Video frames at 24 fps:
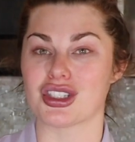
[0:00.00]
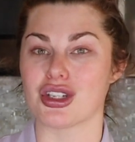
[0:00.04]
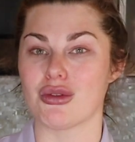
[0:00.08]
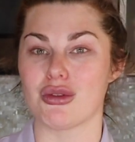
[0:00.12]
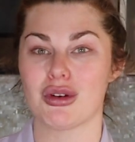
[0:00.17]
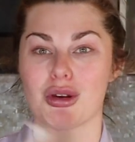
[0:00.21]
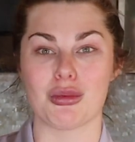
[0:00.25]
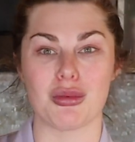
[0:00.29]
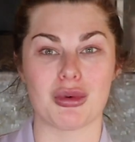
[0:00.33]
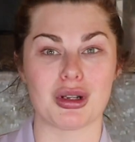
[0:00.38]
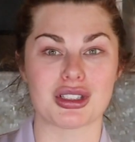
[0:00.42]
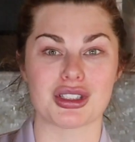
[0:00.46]
No
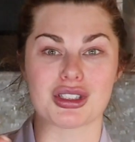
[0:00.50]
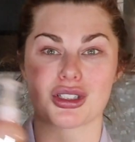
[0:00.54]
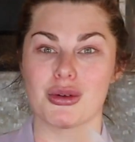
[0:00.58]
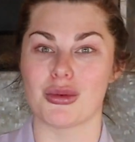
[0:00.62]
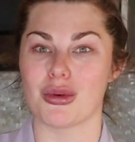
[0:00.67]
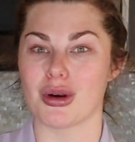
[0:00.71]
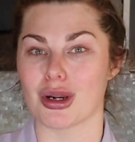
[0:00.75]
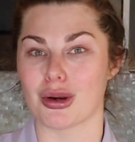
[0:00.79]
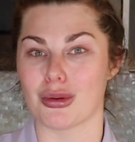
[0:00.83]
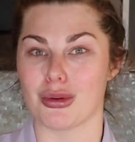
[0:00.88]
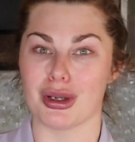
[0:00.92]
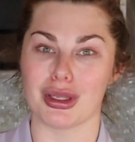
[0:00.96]
one wants to
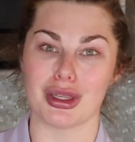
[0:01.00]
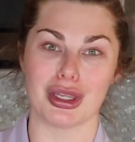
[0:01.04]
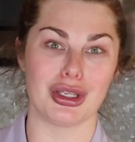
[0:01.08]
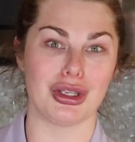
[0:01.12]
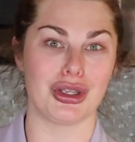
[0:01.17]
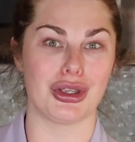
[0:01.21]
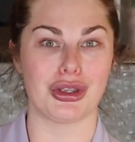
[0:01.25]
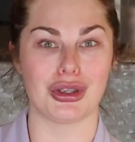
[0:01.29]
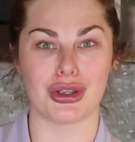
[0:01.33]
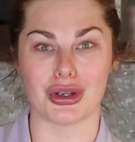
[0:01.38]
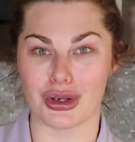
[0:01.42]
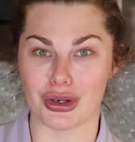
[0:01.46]
work with
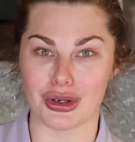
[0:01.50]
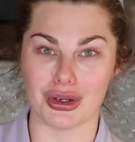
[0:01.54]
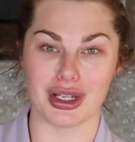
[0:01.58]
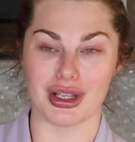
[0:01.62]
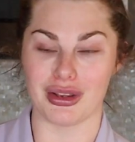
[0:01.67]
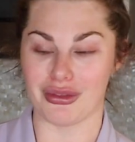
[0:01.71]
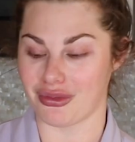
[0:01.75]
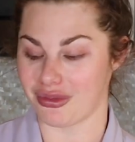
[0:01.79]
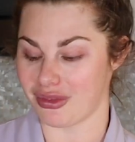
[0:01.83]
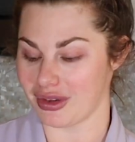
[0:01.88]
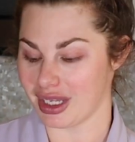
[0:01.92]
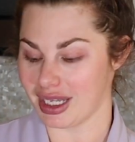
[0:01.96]
a
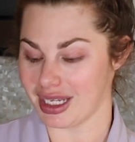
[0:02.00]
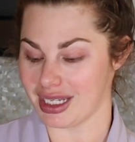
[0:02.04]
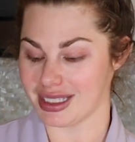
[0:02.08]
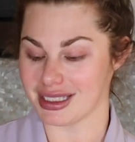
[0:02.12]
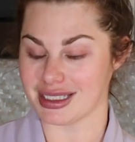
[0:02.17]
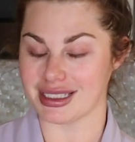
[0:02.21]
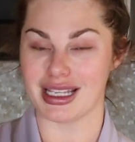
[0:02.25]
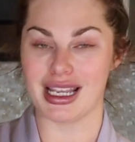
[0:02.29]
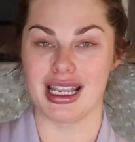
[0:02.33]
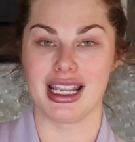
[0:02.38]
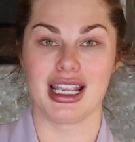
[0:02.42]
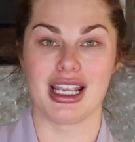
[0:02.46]
dirty
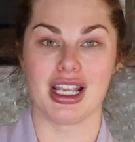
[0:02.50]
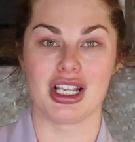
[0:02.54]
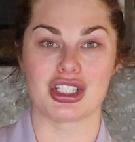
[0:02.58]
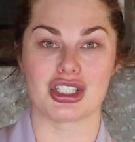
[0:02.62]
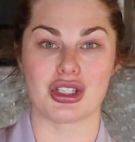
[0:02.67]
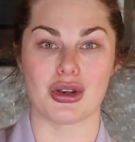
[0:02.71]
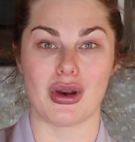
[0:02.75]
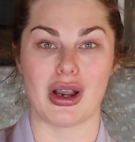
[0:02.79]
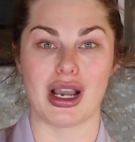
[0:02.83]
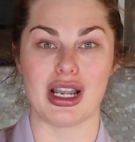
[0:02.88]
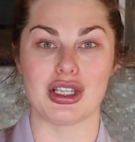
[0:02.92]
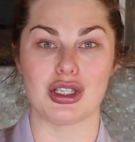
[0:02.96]
face.
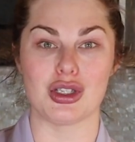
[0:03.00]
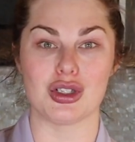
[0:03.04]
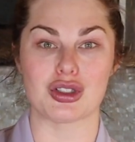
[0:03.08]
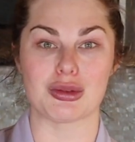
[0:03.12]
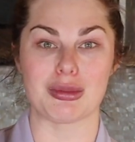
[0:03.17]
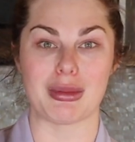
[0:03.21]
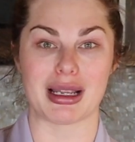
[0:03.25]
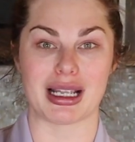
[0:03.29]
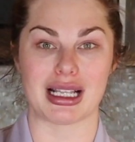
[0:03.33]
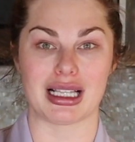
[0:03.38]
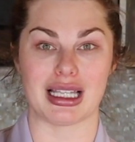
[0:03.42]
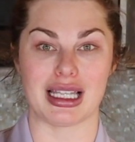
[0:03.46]
So I use
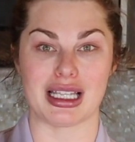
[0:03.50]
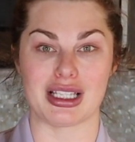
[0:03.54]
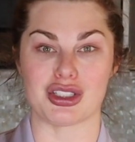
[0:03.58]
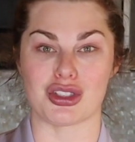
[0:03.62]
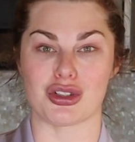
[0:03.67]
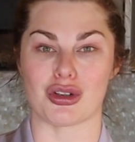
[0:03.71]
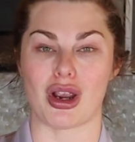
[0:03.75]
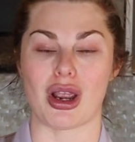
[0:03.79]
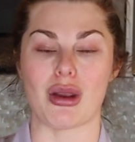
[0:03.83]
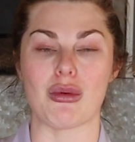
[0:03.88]
my cleanser.